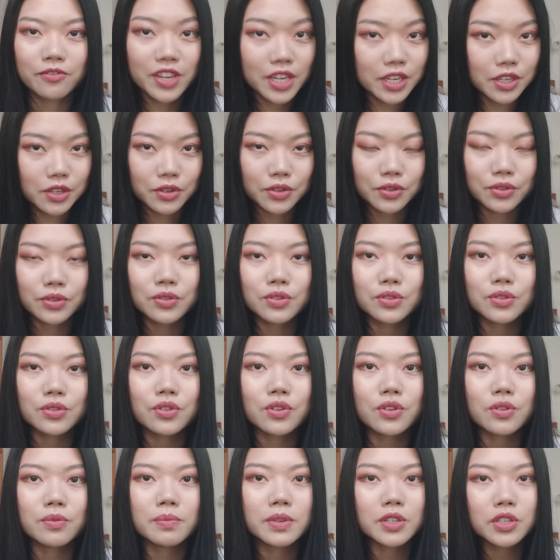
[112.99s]
videos
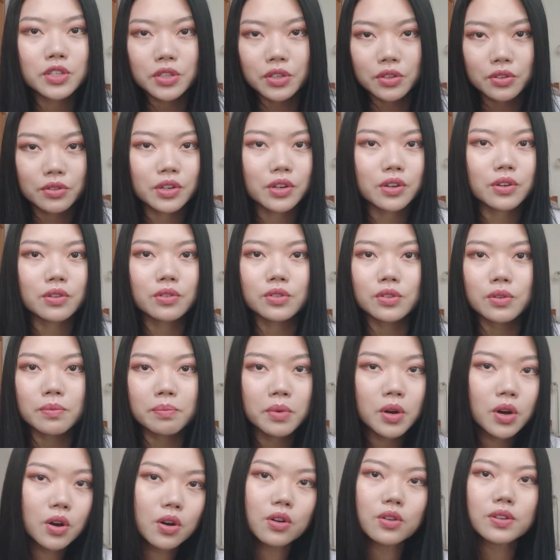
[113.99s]
or materials or
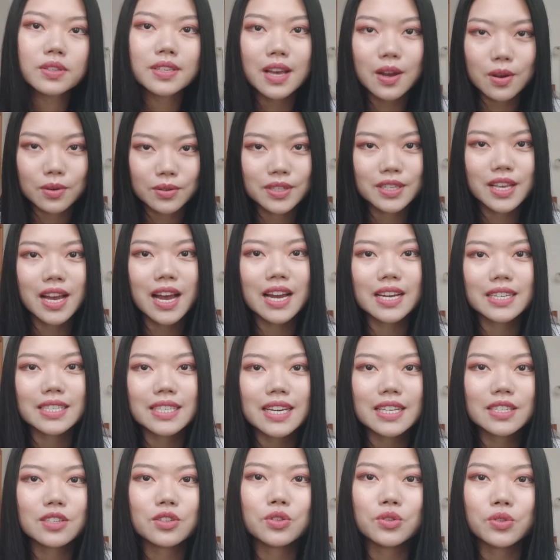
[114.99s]
books outside
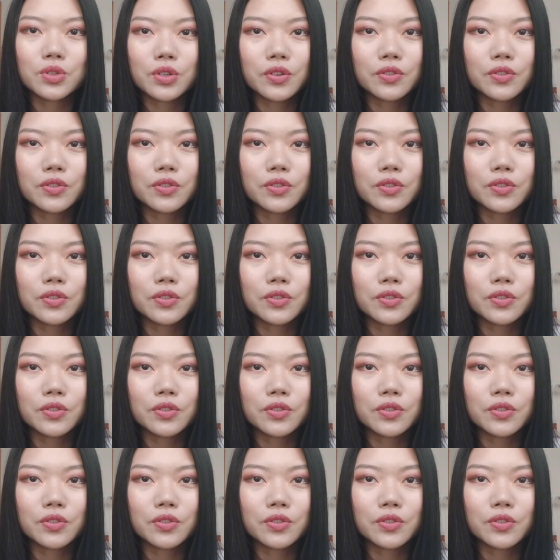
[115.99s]
that you